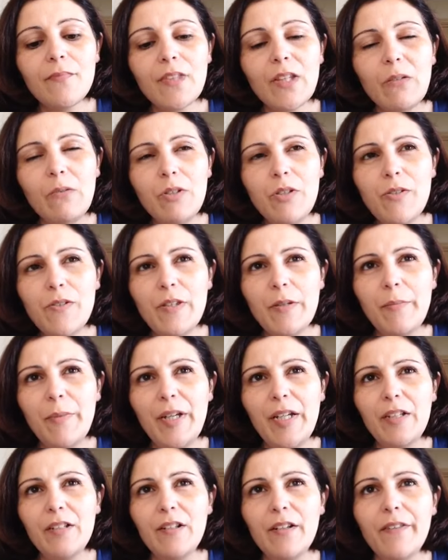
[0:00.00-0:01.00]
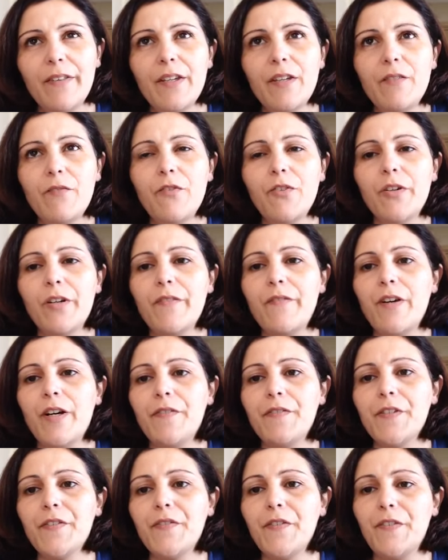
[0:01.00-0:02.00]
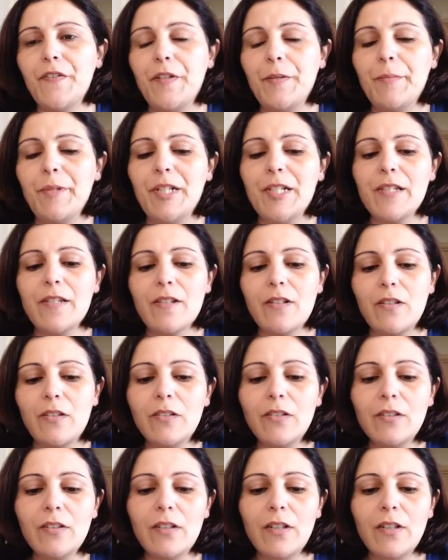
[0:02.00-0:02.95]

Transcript: which is about, I think, 45 to 50 minutes long.